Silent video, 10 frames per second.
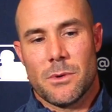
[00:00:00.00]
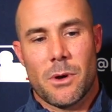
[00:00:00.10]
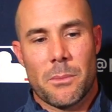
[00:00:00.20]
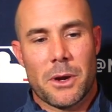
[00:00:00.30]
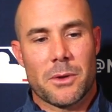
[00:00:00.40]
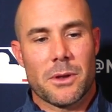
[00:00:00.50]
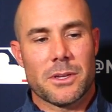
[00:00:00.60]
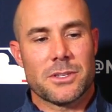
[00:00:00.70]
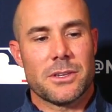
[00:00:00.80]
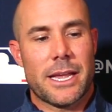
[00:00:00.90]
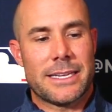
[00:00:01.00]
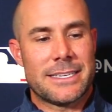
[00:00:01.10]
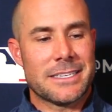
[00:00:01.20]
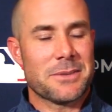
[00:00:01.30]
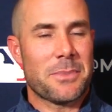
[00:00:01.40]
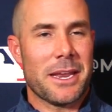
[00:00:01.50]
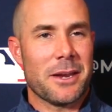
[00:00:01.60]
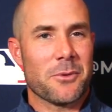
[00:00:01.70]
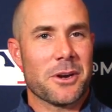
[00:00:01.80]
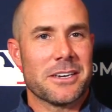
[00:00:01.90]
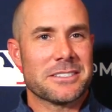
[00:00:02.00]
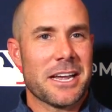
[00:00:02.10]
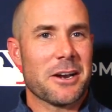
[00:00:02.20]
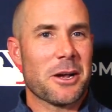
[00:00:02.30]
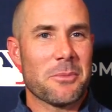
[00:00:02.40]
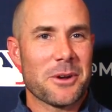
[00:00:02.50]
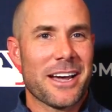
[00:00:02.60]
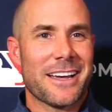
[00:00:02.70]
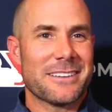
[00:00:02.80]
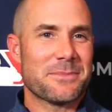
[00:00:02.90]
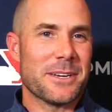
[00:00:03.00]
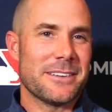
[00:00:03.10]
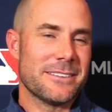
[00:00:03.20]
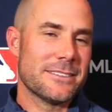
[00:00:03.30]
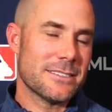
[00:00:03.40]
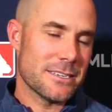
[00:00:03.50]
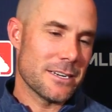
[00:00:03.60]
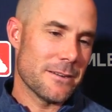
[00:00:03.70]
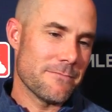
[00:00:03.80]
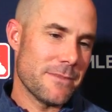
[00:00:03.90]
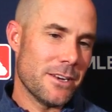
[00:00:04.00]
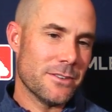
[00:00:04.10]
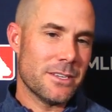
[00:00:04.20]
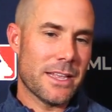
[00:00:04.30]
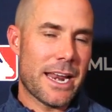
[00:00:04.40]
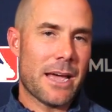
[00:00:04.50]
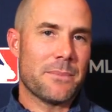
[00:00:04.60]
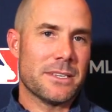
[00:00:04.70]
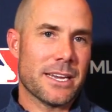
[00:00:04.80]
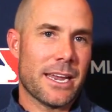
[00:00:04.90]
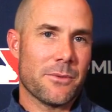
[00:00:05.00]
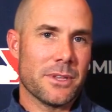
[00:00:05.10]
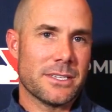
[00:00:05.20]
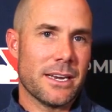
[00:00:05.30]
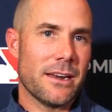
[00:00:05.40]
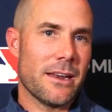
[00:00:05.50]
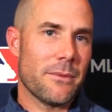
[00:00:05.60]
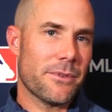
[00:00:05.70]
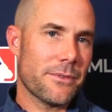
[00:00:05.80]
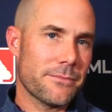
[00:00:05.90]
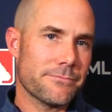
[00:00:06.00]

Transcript: I'm anticipating we're going to sign a couple guys, but until that happens, I can't really say any names.